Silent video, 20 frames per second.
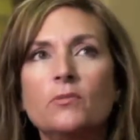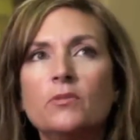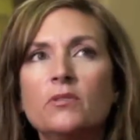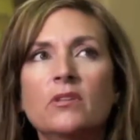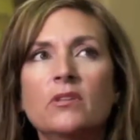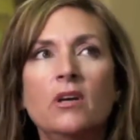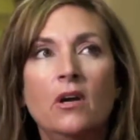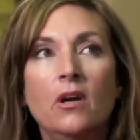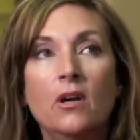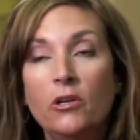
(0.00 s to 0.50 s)

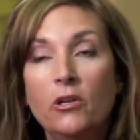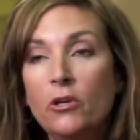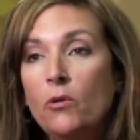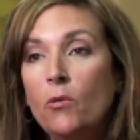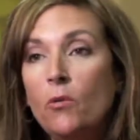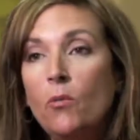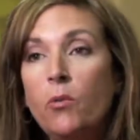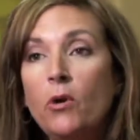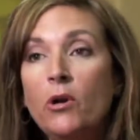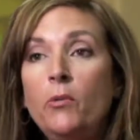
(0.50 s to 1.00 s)
well,
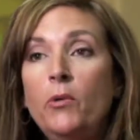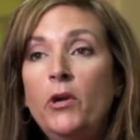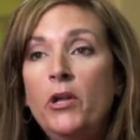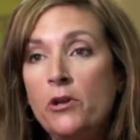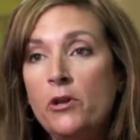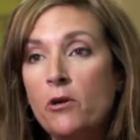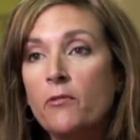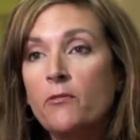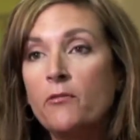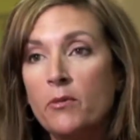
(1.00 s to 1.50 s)
what do we
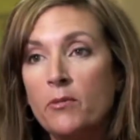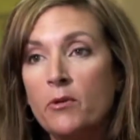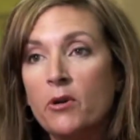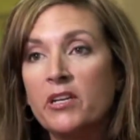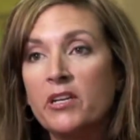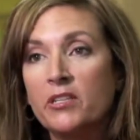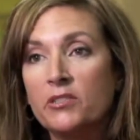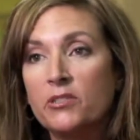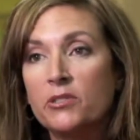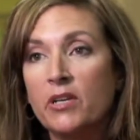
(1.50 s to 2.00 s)
know from our
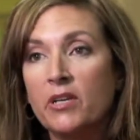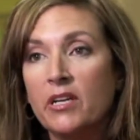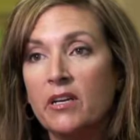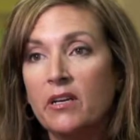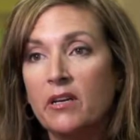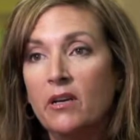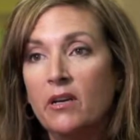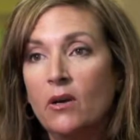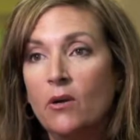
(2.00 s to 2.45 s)
history?